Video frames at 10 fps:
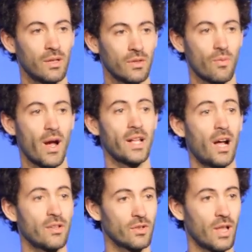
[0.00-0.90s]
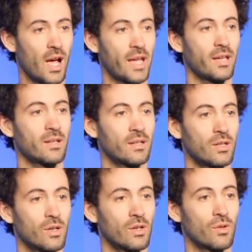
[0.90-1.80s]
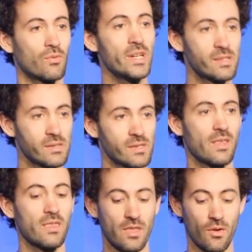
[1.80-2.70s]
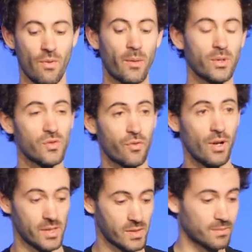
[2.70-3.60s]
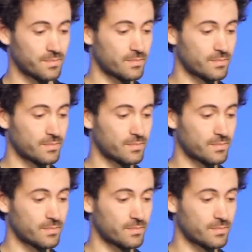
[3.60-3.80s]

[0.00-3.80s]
the right underlying reasons and that they're the right ones for us.